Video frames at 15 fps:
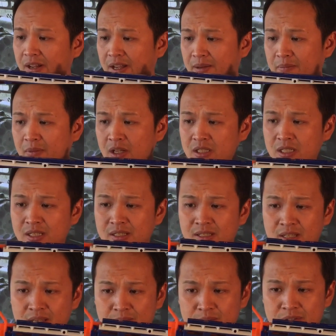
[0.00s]
like muzzle
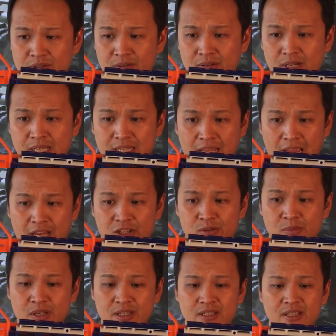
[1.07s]
tips or
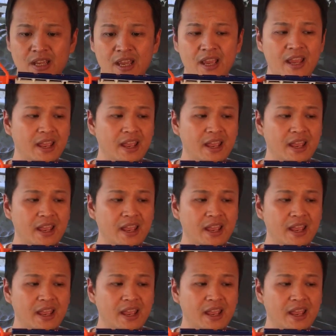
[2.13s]
attachments,